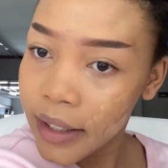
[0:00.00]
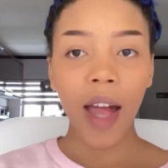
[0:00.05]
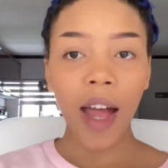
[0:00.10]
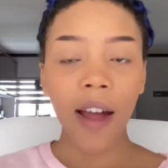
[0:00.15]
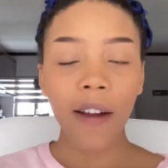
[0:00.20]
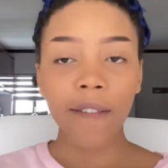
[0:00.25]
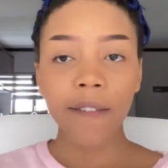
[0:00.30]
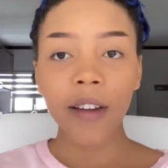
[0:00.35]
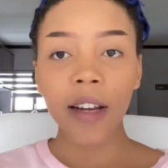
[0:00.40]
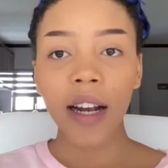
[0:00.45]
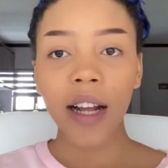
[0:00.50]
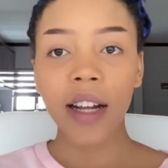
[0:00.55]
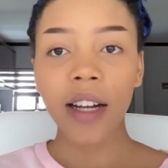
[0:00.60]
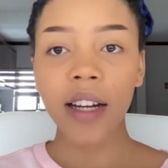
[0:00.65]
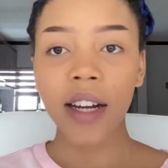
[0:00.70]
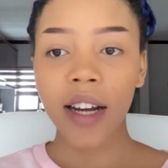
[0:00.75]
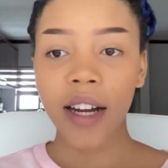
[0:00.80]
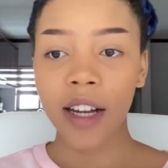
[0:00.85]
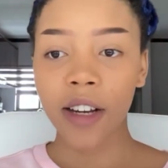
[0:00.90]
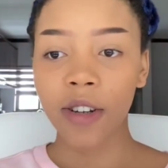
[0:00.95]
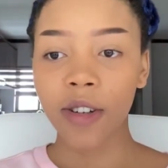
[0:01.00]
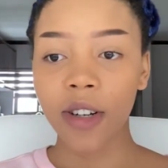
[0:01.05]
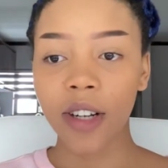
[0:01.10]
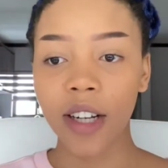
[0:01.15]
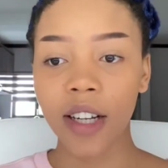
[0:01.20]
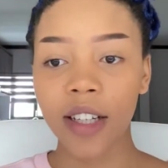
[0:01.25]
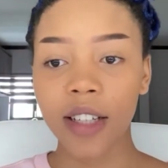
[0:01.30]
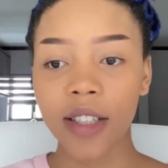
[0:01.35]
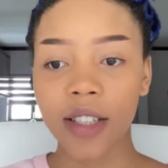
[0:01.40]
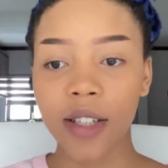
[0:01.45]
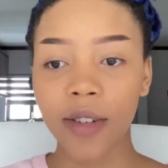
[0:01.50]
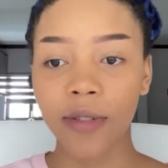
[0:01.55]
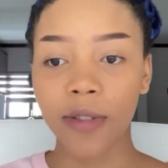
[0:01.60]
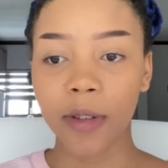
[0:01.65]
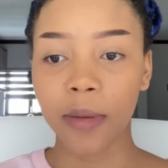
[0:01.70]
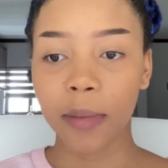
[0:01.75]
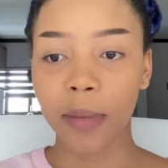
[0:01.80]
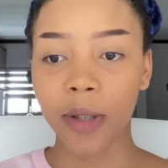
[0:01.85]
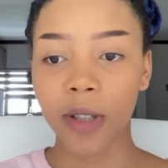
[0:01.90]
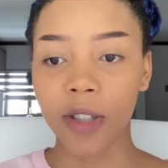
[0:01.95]
I feel like I look like a
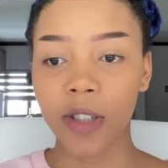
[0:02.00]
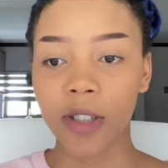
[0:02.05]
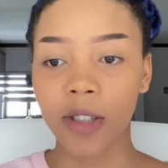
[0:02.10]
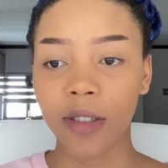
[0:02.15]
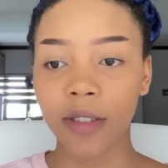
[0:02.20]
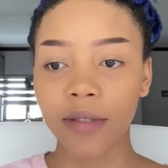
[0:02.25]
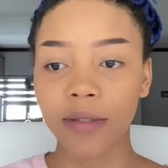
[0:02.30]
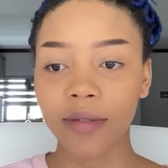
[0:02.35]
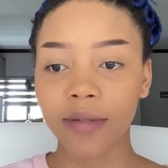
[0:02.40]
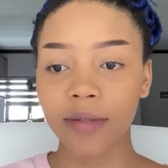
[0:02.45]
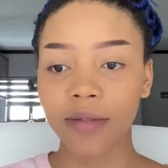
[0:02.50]
different person.